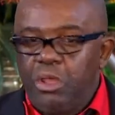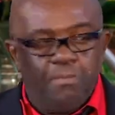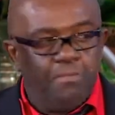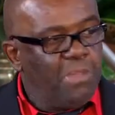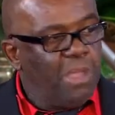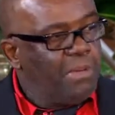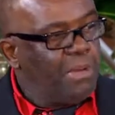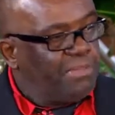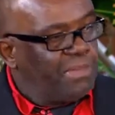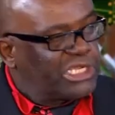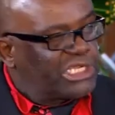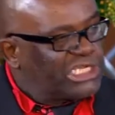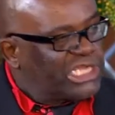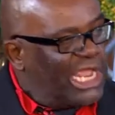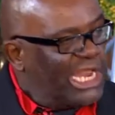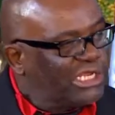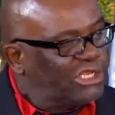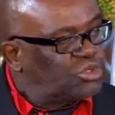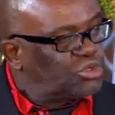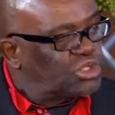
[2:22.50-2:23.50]
Madam
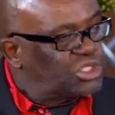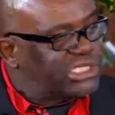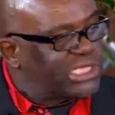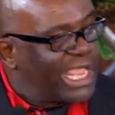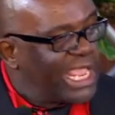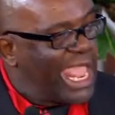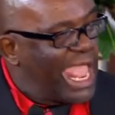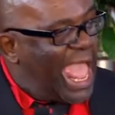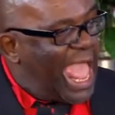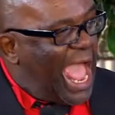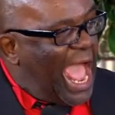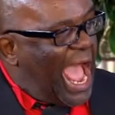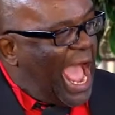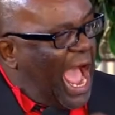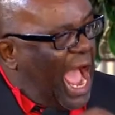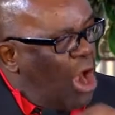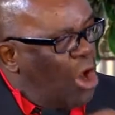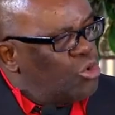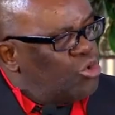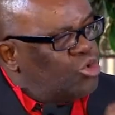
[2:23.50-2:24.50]
Machel, to say,
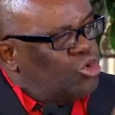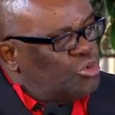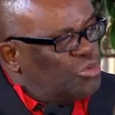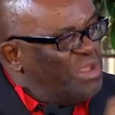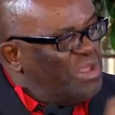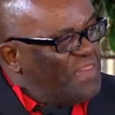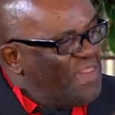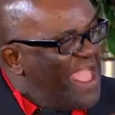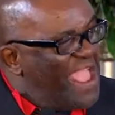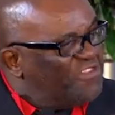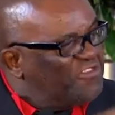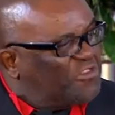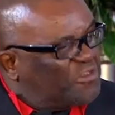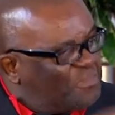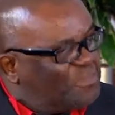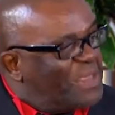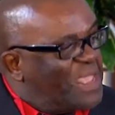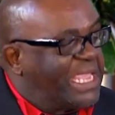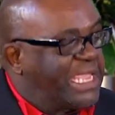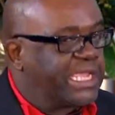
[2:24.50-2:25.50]
how do we then
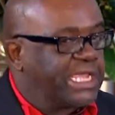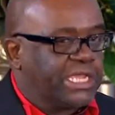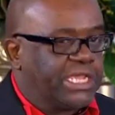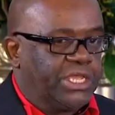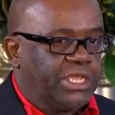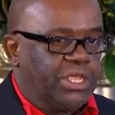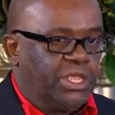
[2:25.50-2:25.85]
speak?